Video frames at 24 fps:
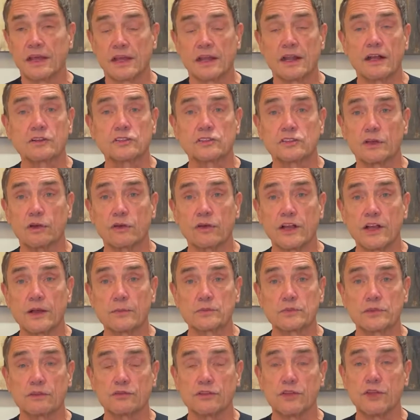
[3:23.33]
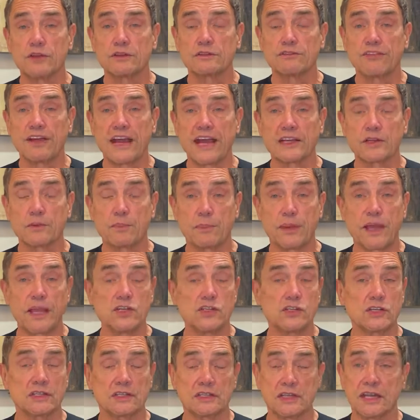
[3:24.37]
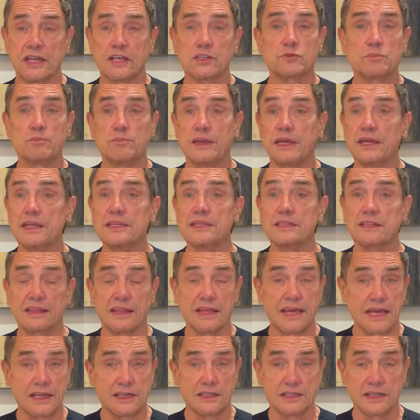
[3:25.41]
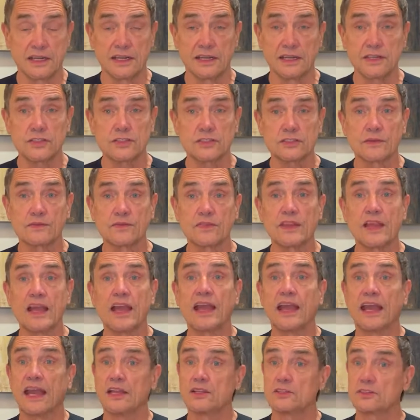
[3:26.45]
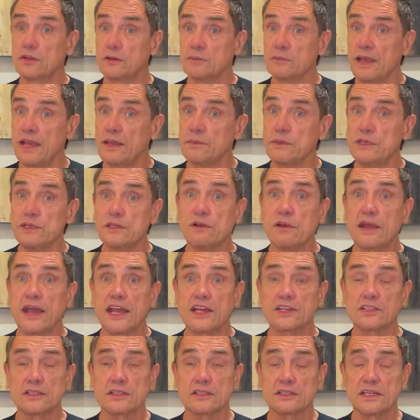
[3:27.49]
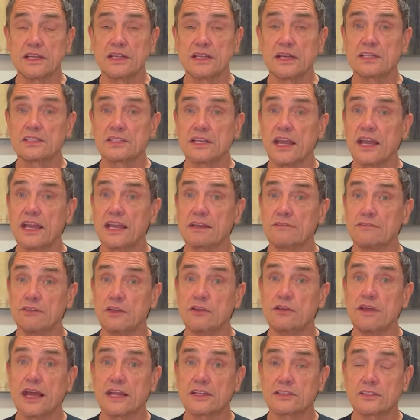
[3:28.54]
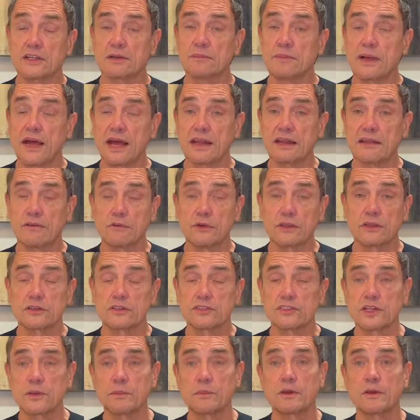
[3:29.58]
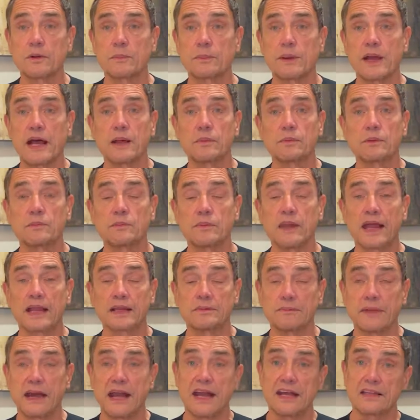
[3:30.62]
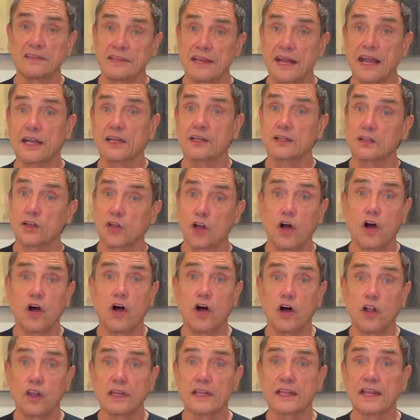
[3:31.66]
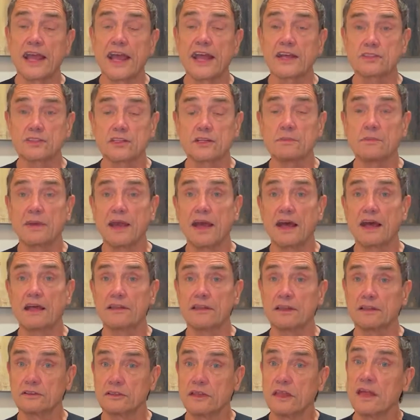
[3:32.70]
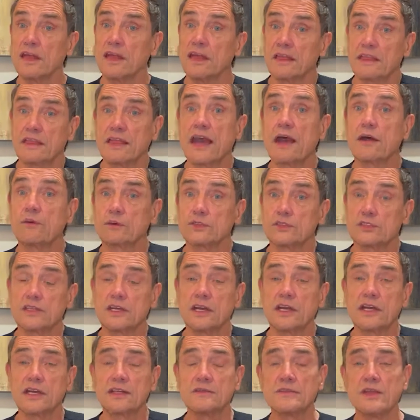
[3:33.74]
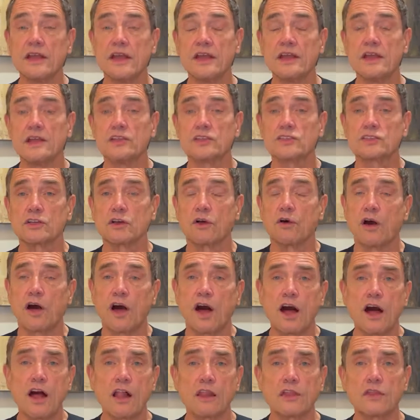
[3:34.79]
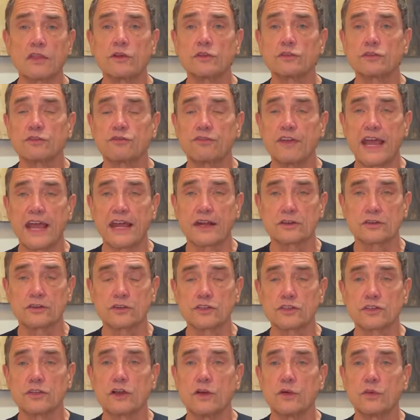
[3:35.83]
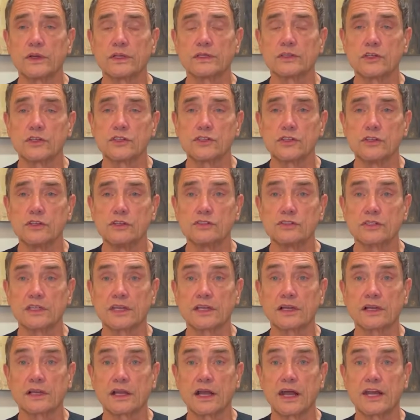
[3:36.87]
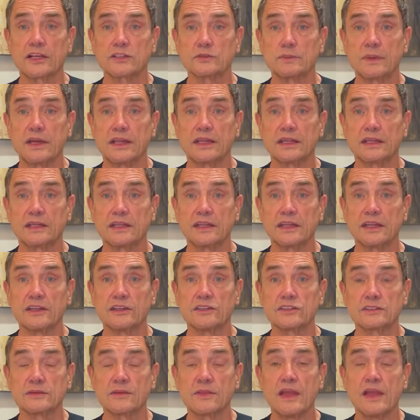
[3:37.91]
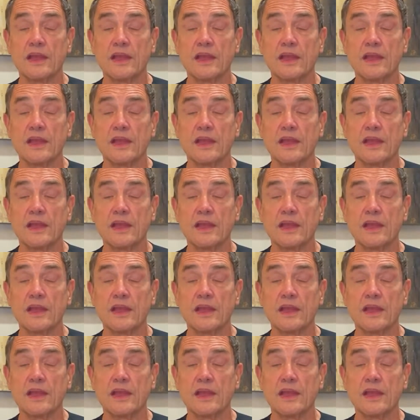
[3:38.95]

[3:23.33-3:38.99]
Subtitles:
It also helps if you can find a patient that has been to that dentist, and so maybe you ask the dentist, hey, have you got somebody with a similar problem like mine that I could call and ask them how that was done? So all of those factors go into choosing a cosmetic dentist.